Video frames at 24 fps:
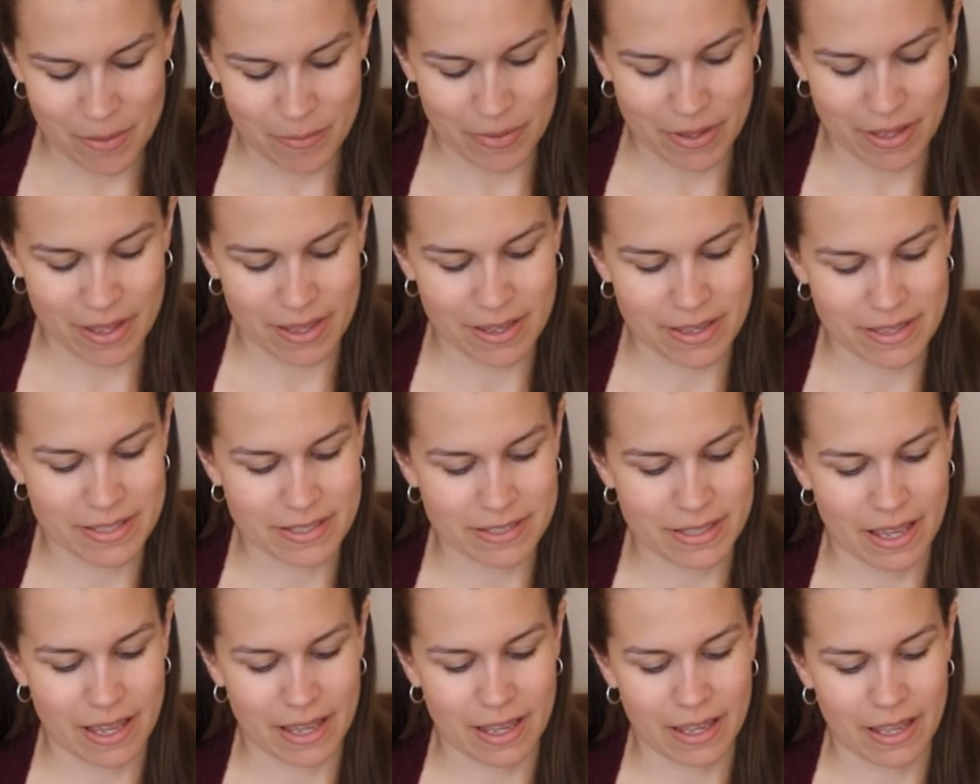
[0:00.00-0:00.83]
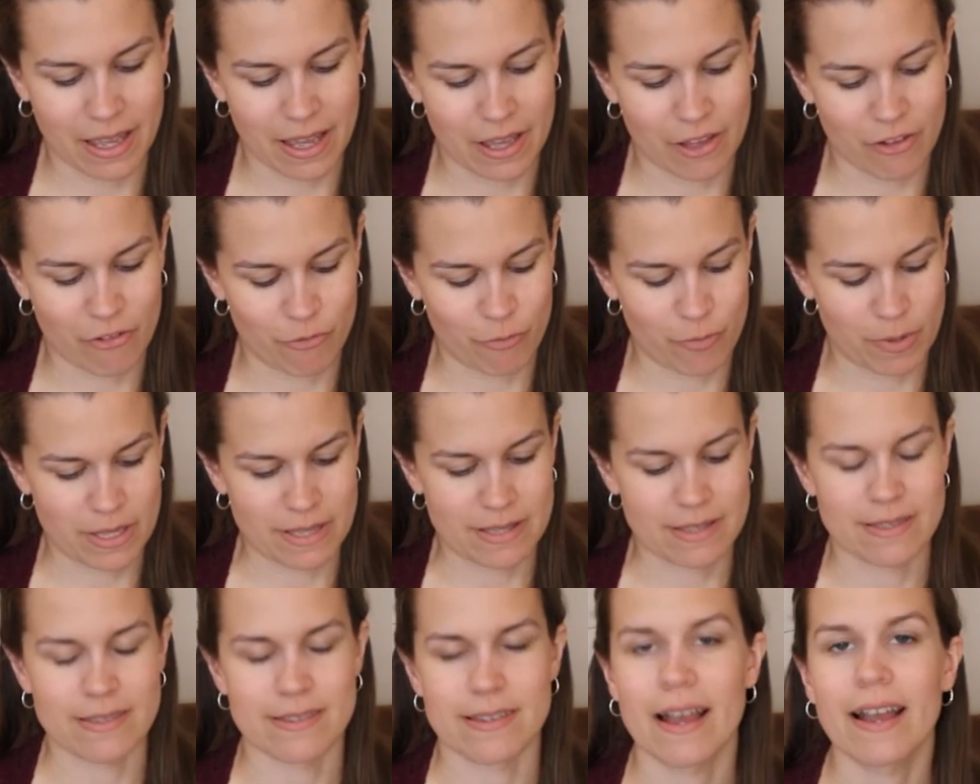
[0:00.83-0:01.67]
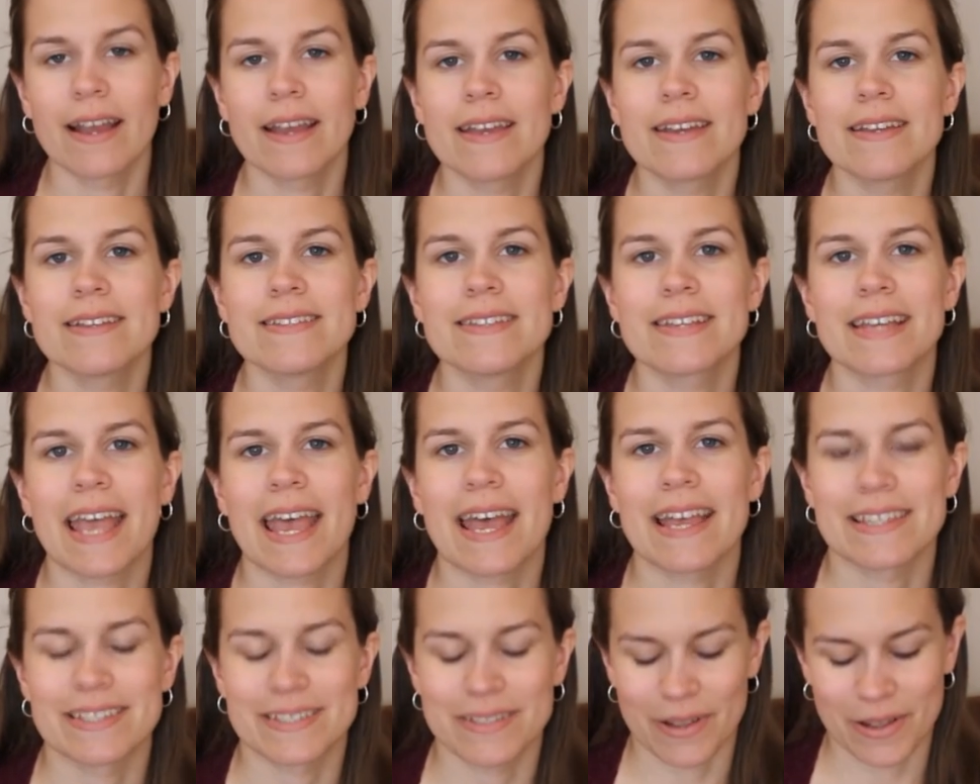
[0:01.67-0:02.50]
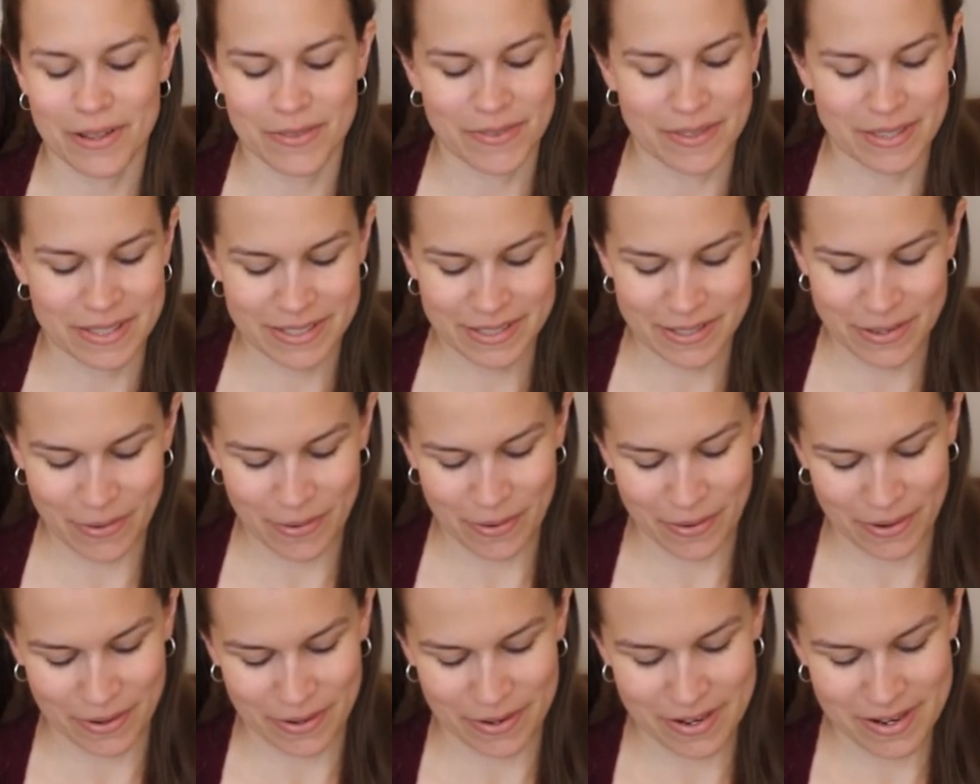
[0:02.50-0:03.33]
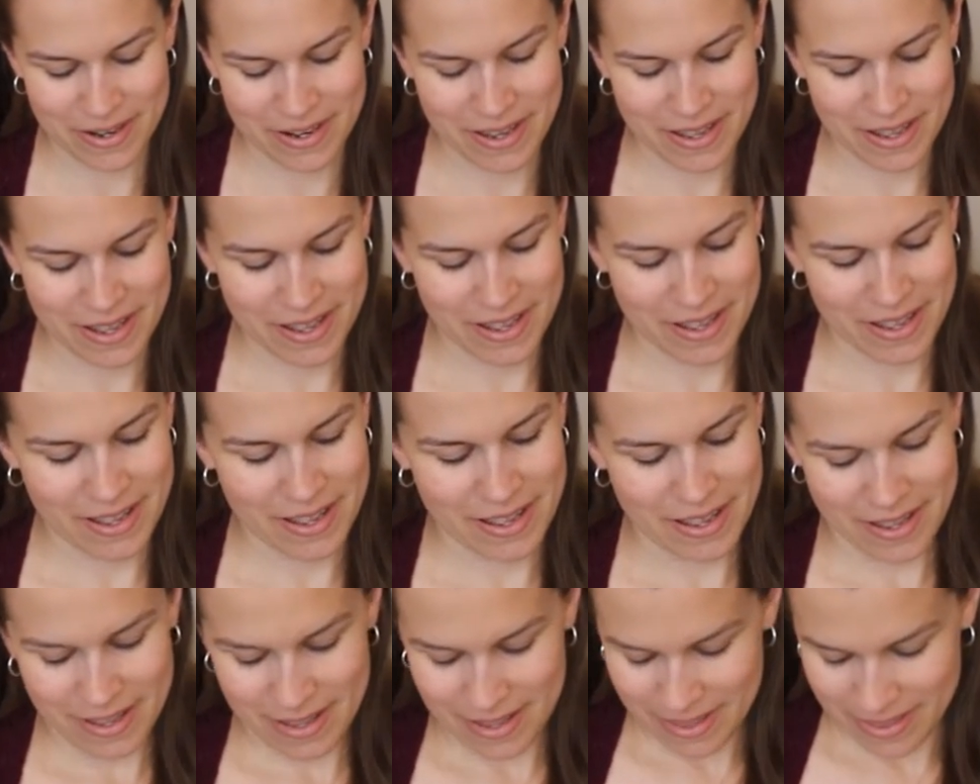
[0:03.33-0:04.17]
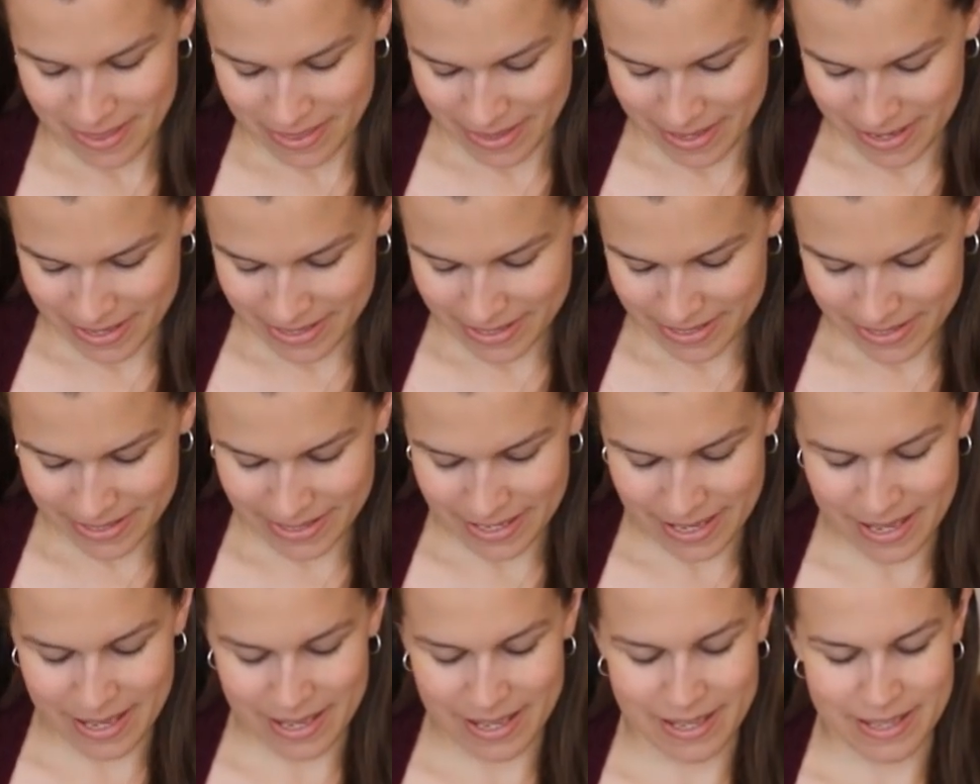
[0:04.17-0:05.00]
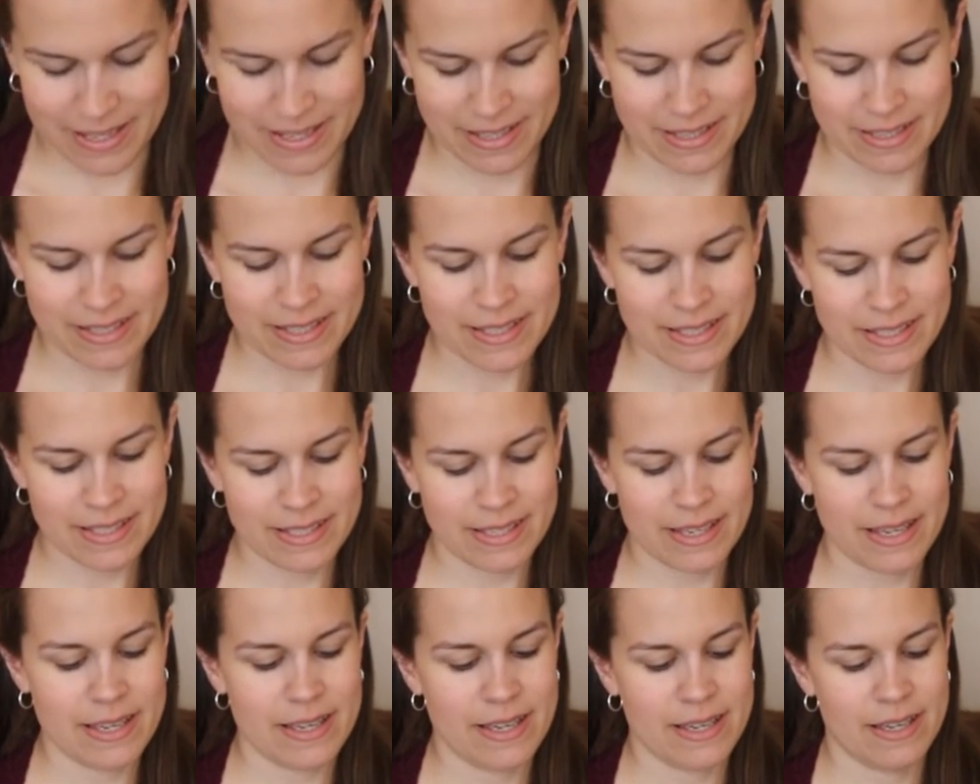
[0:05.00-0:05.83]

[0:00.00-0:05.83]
because I have been dying to cast on this yarn. This is